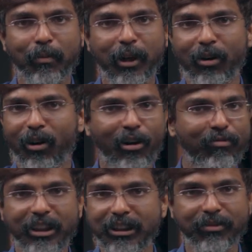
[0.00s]
but all
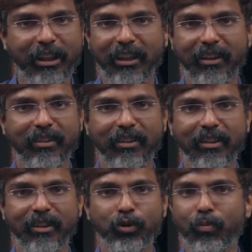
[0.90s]
of these we are
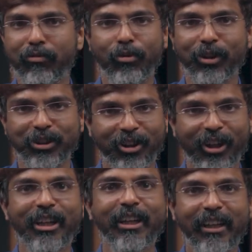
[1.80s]
uh, super focused on.